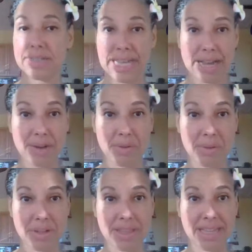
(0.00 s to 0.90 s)

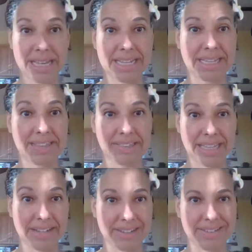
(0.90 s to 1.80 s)
now than
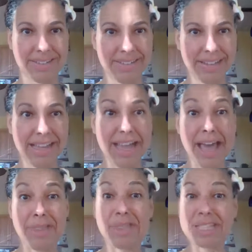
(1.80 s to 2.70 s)
later,
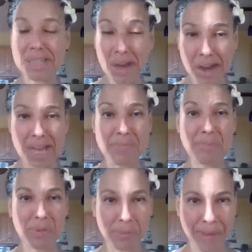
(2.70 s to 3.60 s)
the
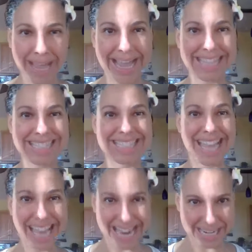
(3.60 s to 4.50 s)
time will pass
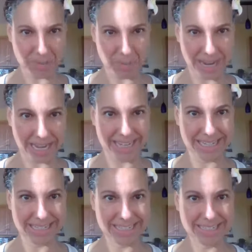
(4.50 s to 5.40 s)
anyway,
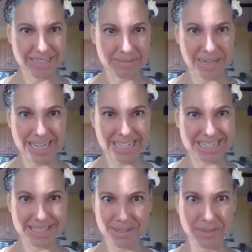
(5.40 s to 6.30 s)
right?
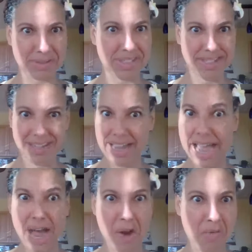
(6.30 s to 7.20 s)
Those,
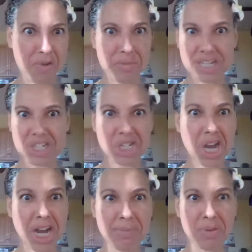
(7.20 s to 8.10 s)
however much
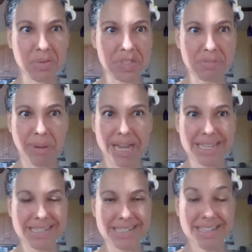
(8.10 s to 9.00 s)
time you
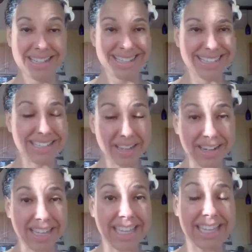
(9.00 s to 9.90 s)
spend
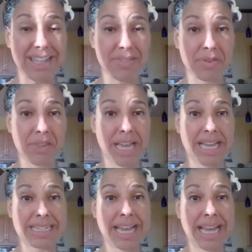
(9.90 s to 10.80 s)
studying for
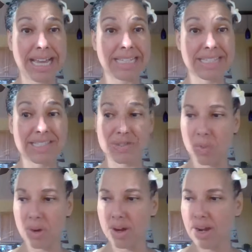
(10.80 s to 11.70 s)
that test
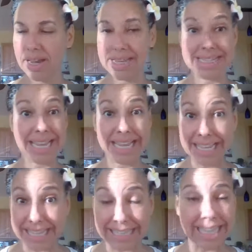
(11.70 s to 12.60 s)
or
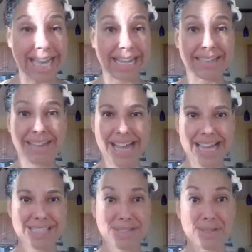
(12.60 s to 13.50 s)
taking that
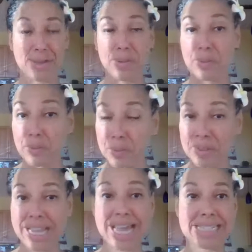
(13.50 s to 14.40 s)
class to
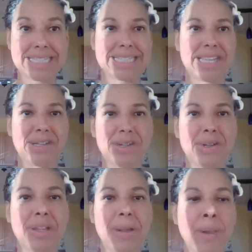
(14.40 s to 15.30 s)
learn that
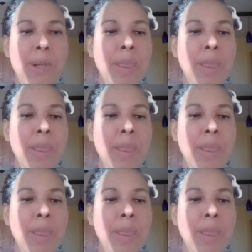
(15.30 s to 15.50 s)
skill,